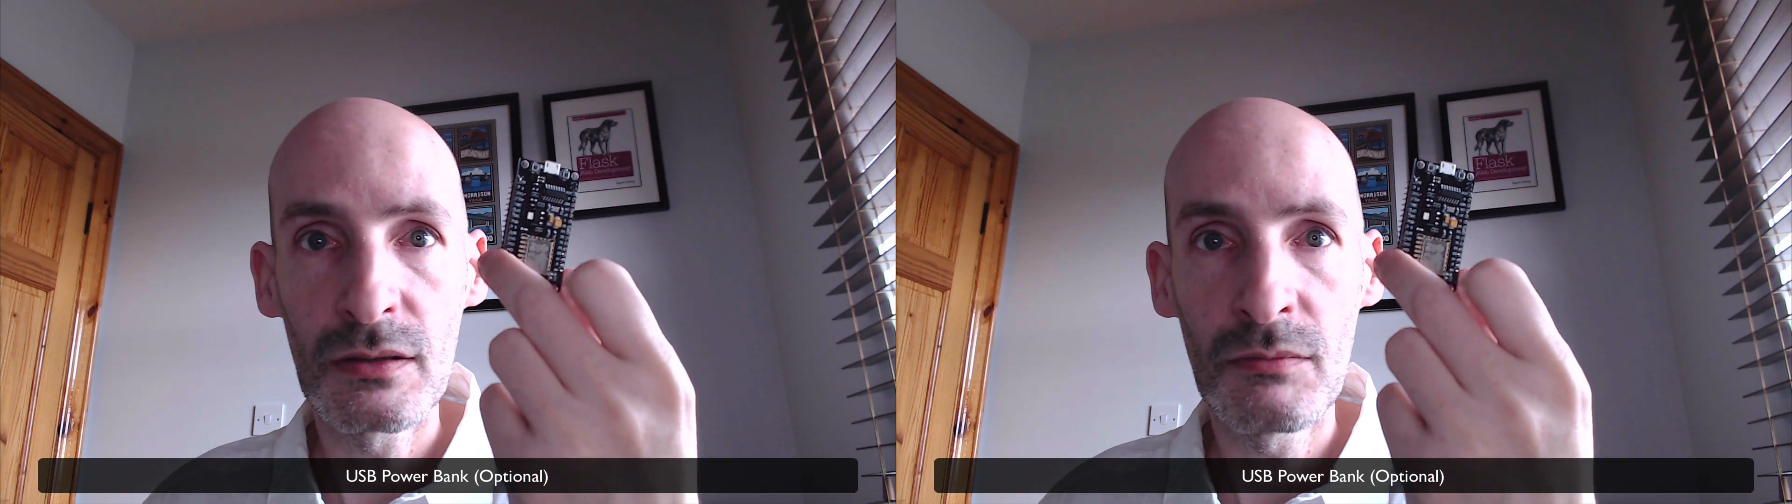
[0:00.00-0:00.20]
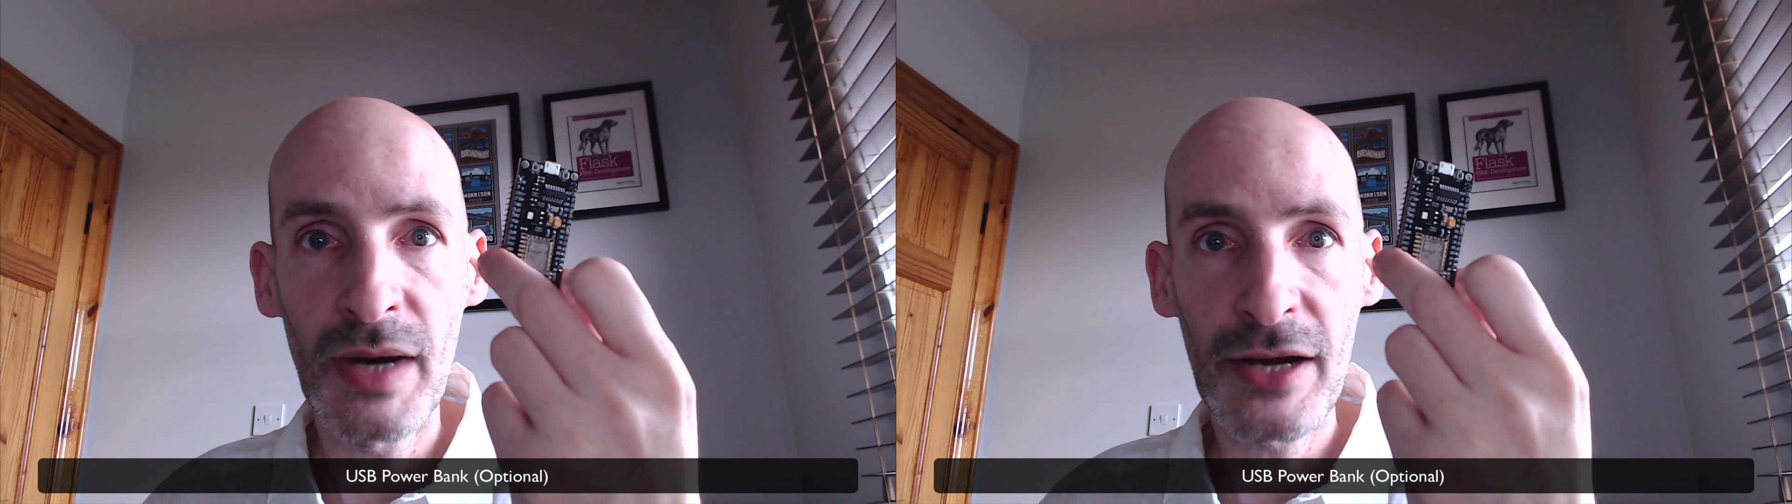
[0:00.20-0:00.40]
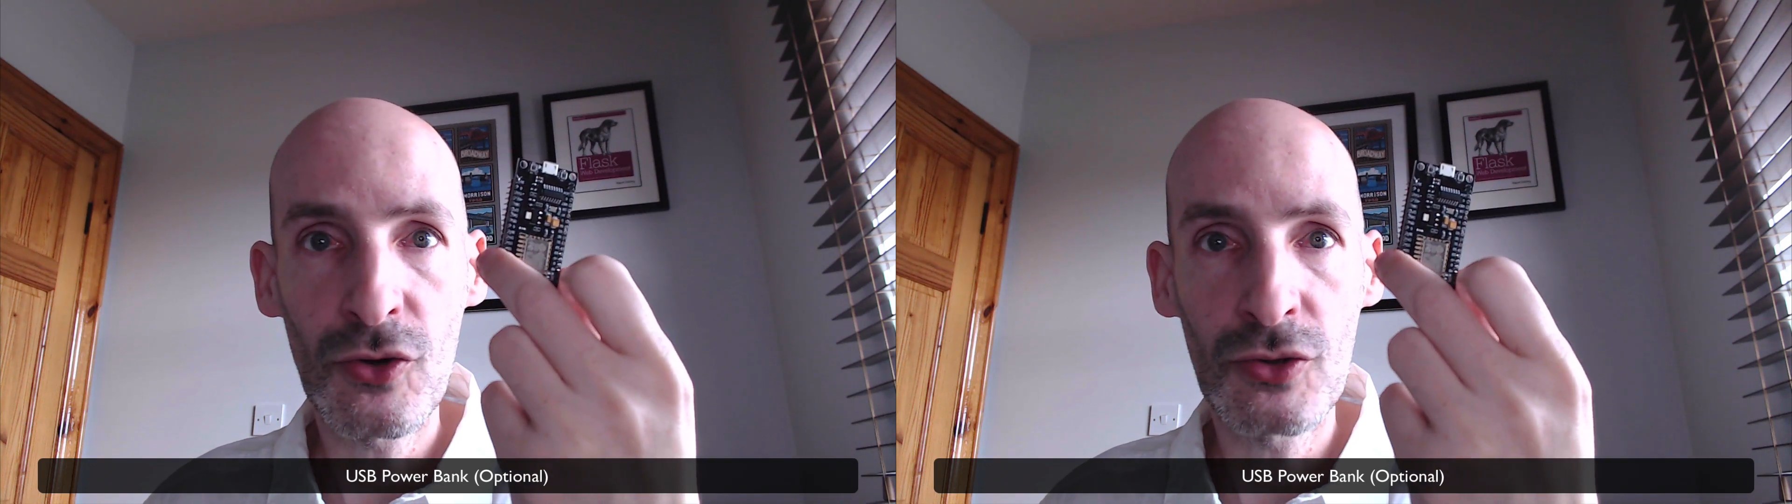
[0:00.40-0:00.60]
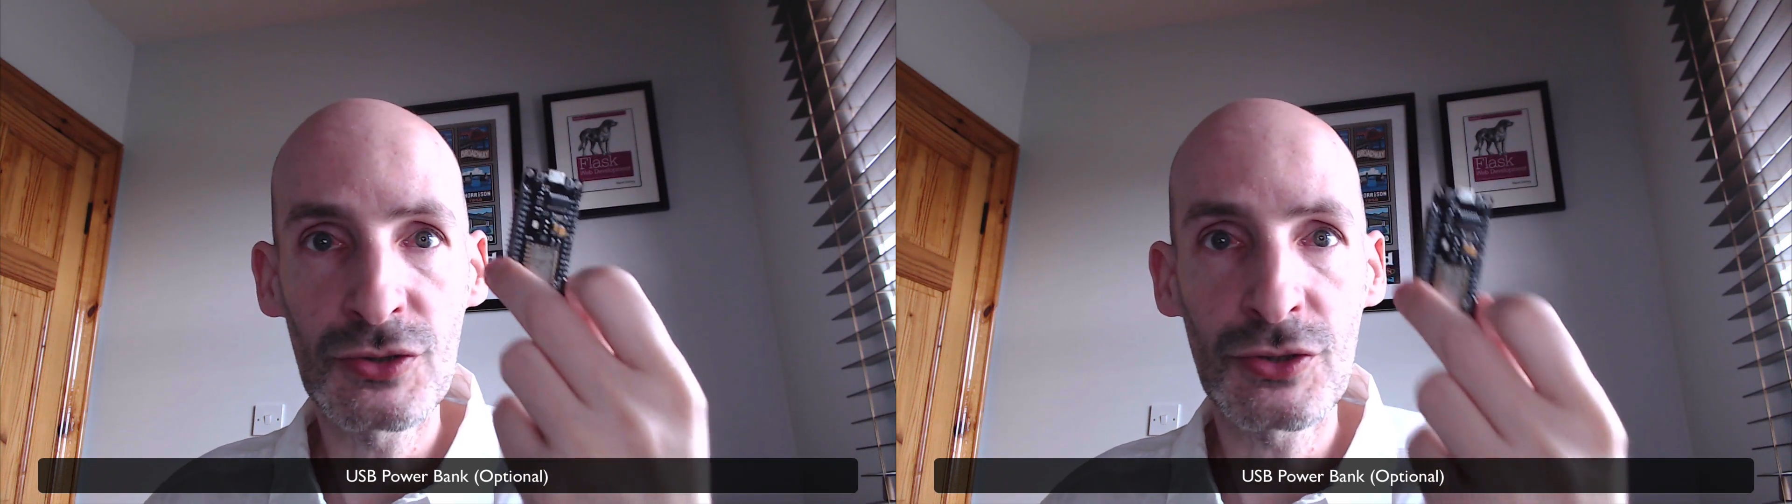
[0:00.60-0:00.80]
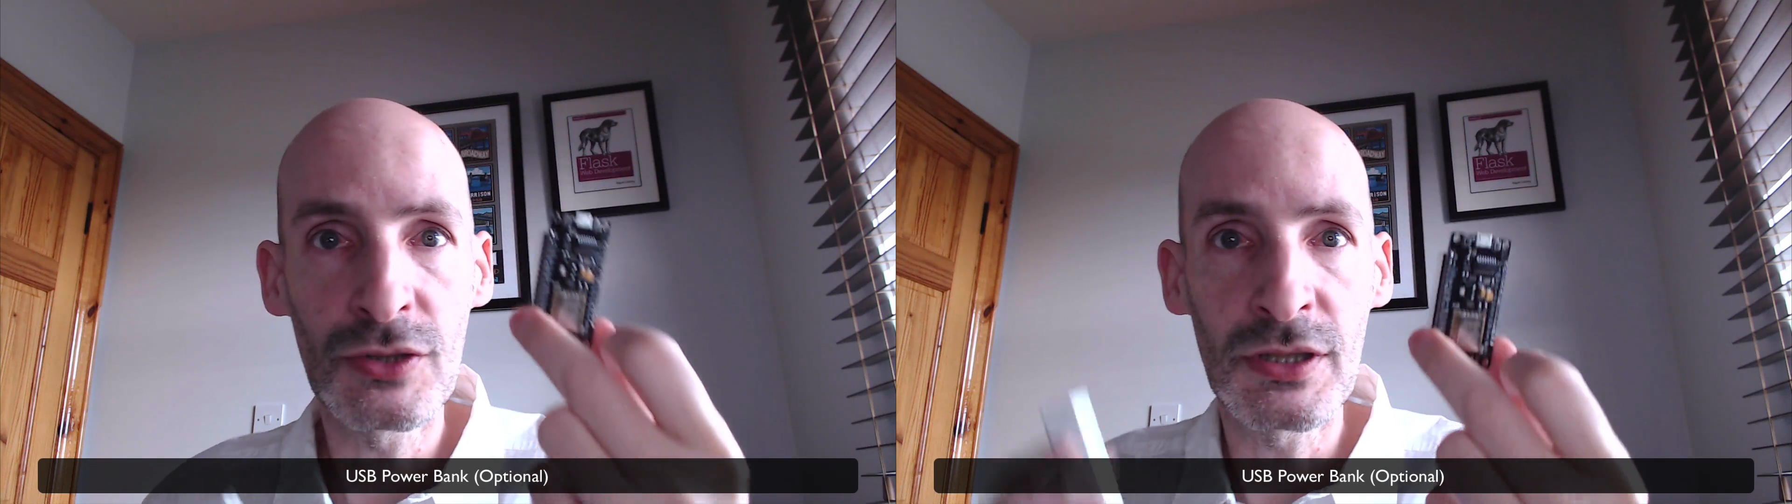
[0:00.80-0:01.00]

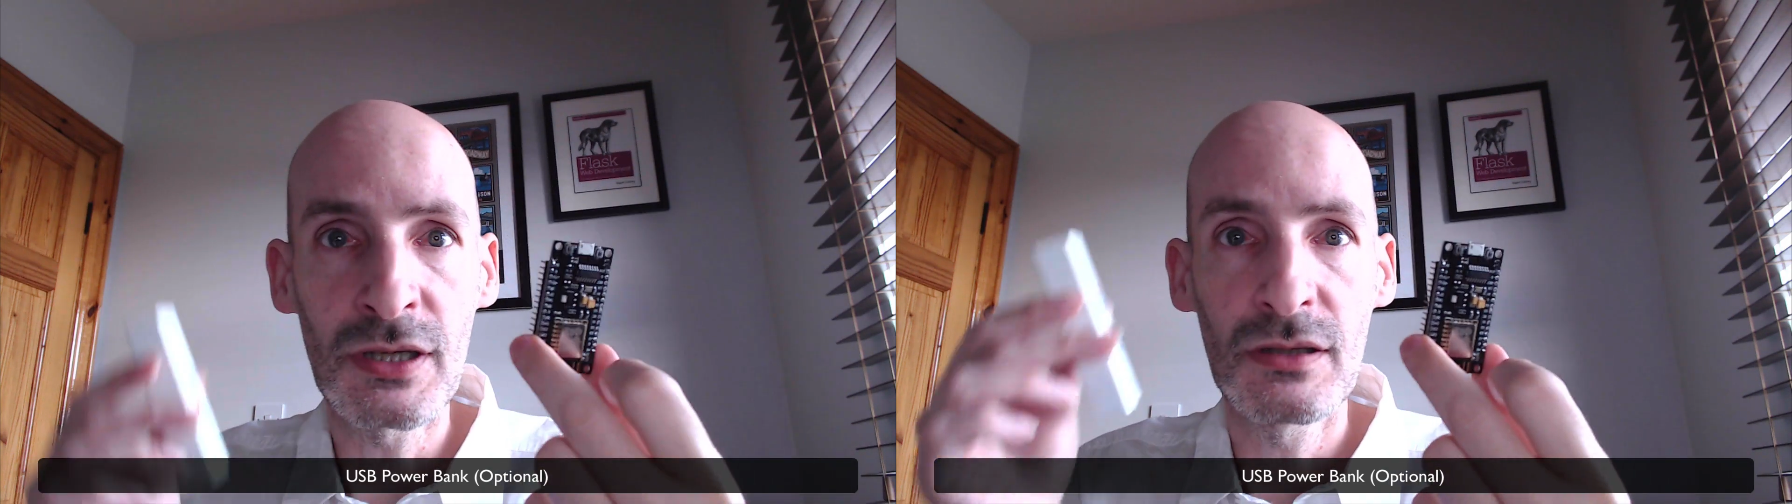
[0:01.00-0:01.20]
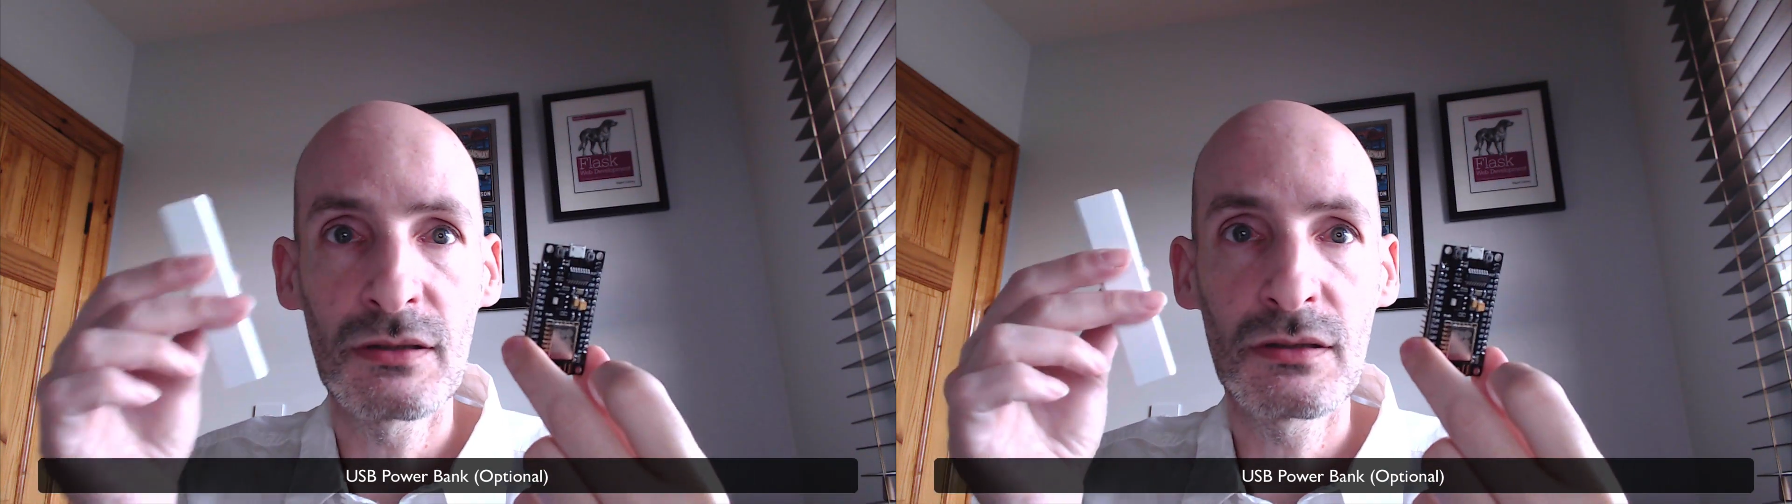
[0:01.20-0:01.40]
microcontroller